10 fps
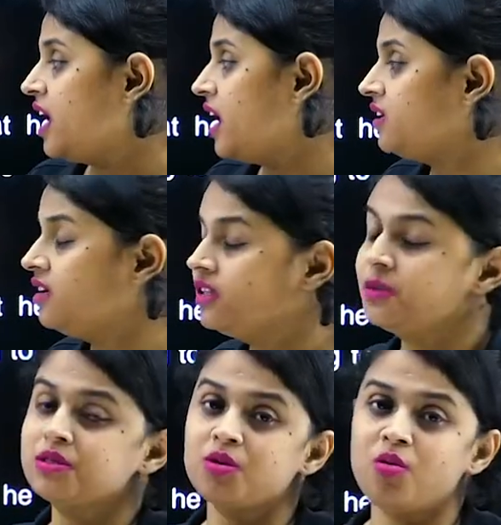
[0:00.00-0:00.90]
And here there
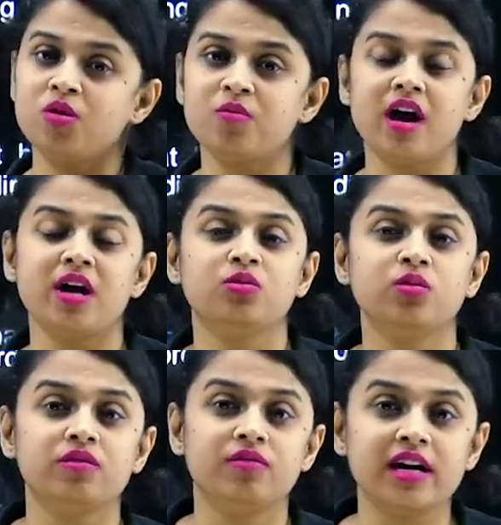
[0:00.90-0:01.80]
was the old man who
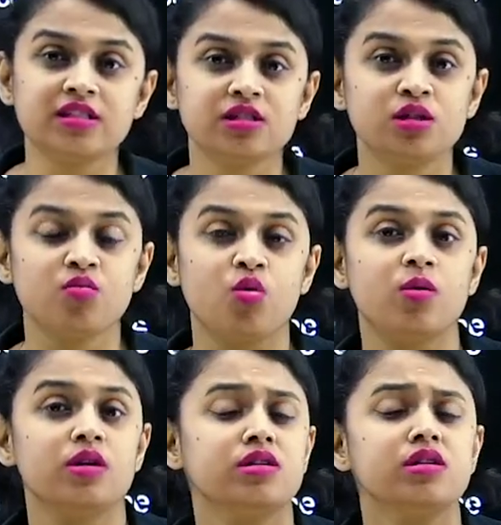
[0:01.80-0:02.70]
invited him
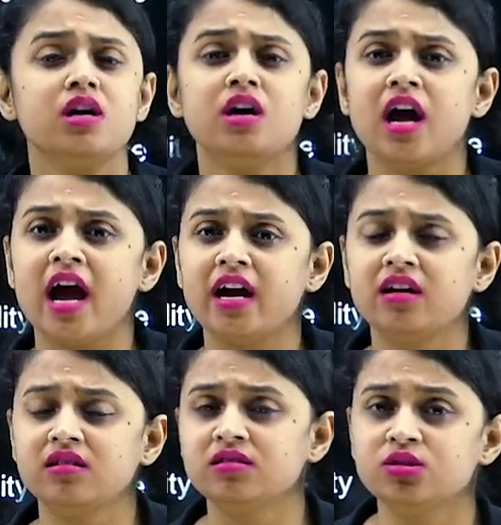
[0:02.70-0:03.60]
over,
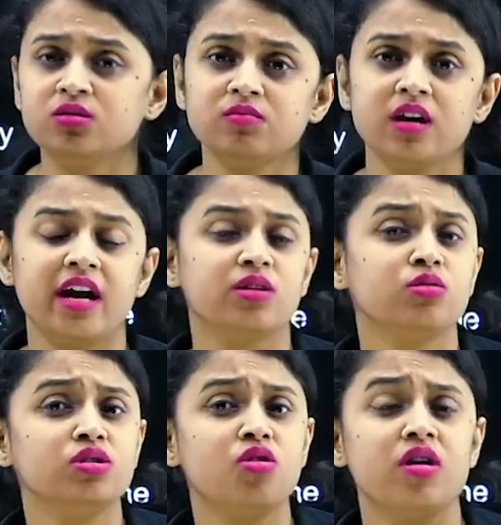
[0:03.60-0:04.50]
had, uh, you know, had a
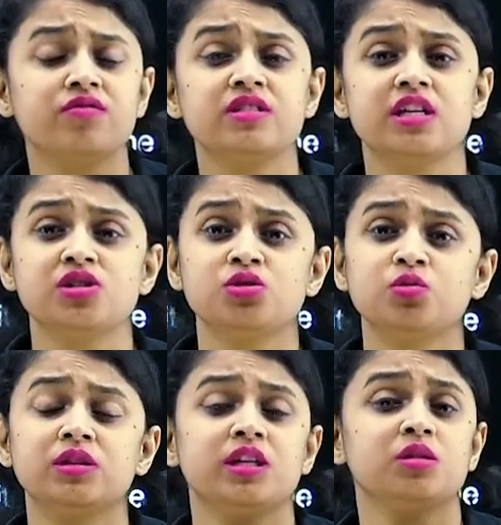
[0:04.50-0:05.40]
good conversation
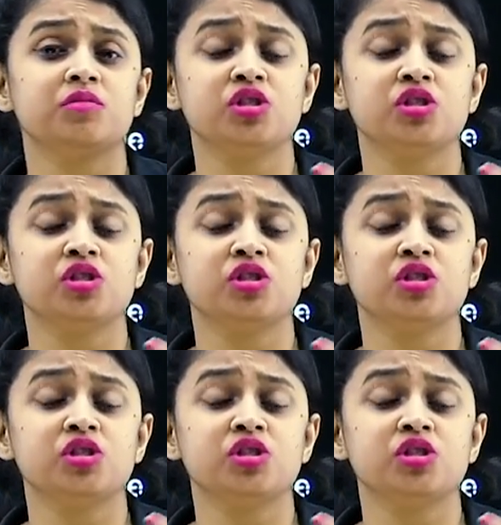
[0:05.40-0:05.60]
with him.